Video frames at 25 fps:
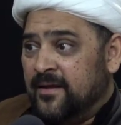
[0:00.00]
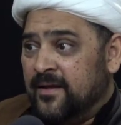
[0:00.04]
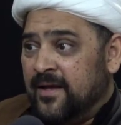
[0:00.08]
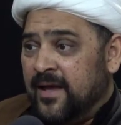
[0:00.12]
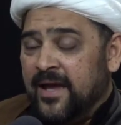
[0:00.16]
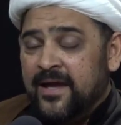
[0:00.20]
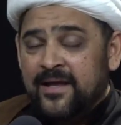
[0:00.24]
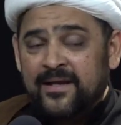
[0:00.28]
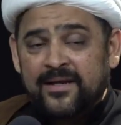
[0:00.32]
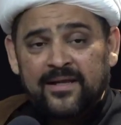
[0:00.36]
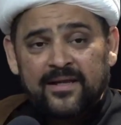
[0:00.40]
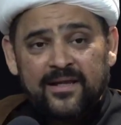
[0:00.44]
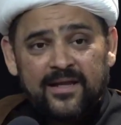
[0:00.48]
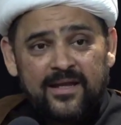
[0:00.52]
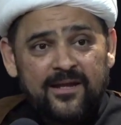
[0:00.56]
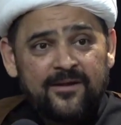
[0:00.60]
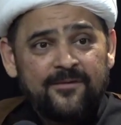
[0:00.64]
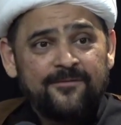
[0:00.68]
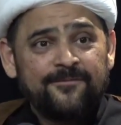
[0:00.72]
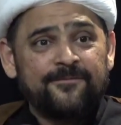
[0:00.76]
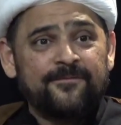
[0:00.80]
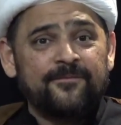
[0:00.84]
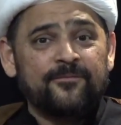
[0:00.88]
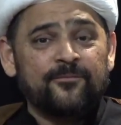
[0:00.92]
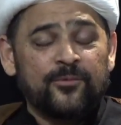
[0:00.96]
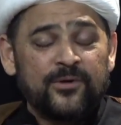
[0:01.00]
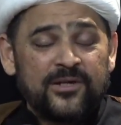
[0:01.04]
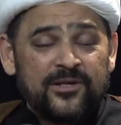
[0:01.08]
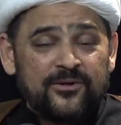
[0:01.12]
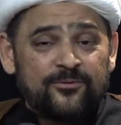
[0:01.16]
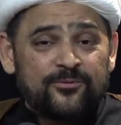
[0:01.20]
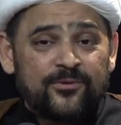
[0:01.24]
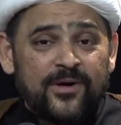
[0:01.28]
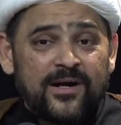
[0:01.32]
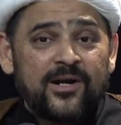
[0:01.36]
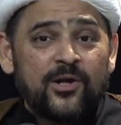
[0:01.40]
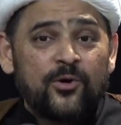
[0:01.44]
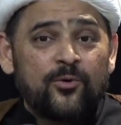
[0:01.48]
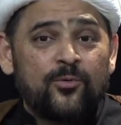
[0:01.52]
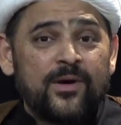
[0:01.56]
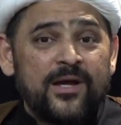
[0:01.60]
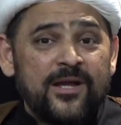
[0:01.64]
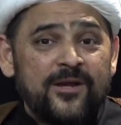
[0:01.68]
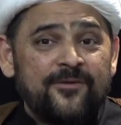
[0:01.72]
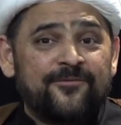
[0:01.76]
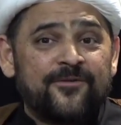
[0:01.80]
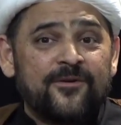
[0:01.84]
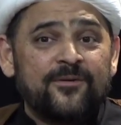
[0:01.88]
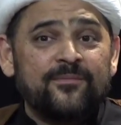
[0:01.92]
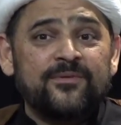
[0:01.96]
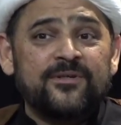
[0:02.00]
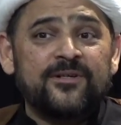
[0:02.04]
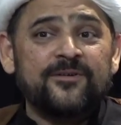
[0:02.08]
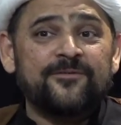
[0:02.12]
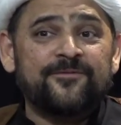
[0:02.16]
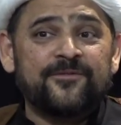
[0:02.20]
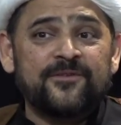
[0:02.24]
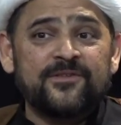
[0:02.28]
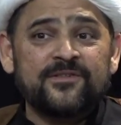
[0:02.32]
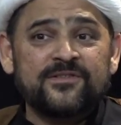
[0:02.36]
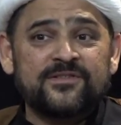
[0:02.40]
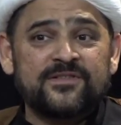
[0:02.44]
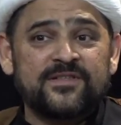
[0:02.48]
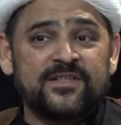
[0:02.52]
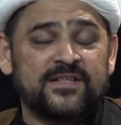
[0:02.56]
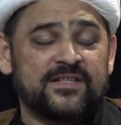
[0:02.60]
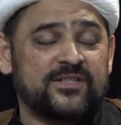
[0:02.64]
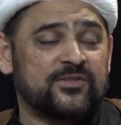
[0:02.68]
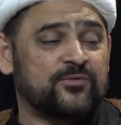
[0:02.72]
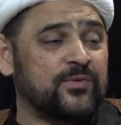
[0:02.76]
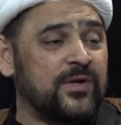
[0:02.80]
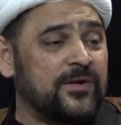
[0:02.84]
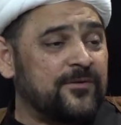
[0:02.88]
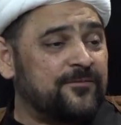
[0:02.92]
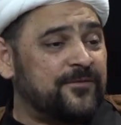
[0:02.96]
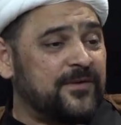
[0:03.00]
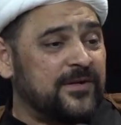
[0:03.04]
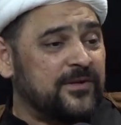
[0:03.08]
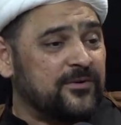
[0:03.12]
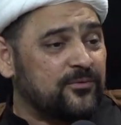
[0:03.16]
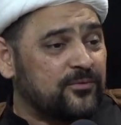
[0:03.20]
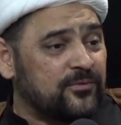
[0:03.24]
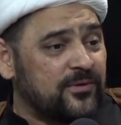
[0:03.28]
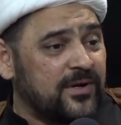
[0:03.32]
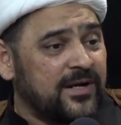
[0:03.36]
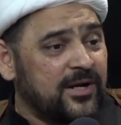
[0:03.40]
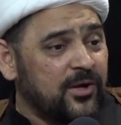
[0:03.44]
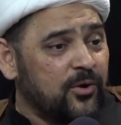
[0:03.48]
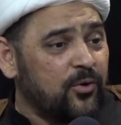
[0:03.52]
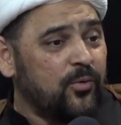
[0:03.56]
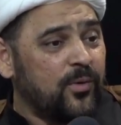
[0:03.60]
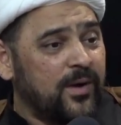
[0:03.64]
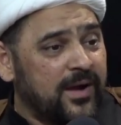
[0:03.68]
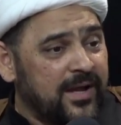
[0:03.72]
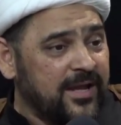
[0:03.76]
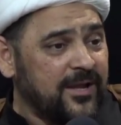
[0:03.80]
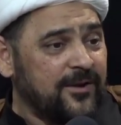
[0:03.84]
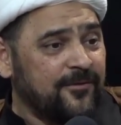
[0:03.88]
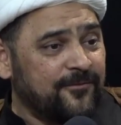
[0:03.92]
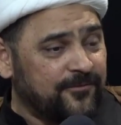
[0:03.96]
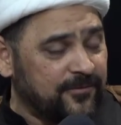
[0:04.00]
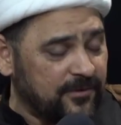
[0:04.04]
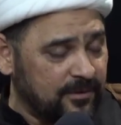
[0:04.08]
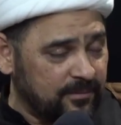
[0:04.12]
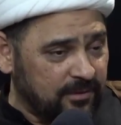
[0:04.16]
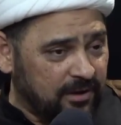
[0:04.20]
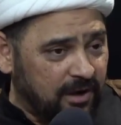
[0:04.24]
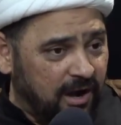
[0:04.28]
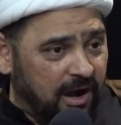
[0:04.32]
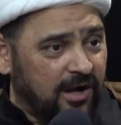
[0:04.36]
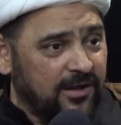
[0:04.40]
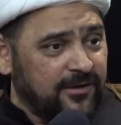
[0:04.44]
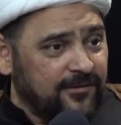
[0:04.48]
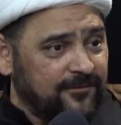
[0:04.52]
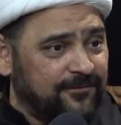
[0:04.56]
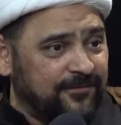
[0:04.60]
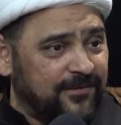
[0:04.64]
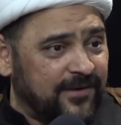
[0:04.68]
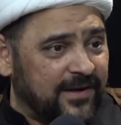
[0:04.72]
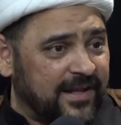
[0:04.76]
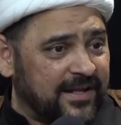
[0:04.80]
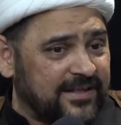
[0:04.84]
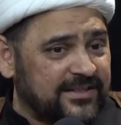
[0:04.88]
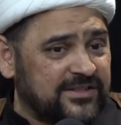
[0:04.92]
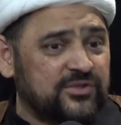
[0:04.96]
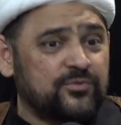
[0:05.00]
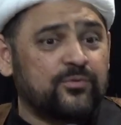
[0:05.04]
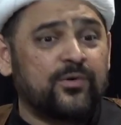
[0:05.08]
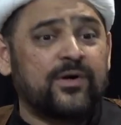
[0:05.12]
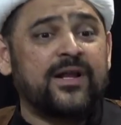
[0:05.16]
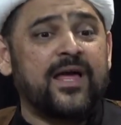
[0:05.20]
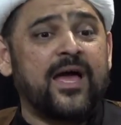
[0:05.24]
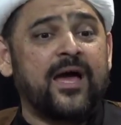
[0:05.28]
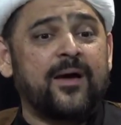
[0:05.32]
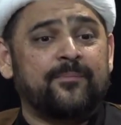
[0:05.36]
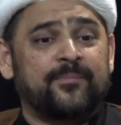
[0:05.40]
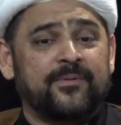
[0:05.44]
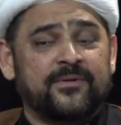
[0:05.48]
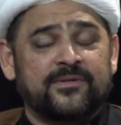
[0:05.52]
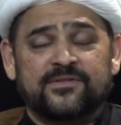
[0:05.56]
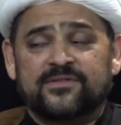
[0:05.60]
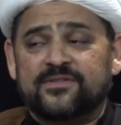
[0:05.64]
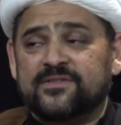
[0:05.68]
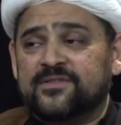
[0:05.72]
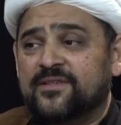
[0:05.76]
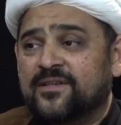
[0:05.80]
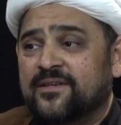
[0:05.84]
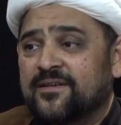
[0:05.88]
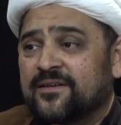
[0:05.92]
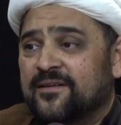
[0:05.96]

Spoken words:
And if we run away from differences, if we run away from conflicts, what happens?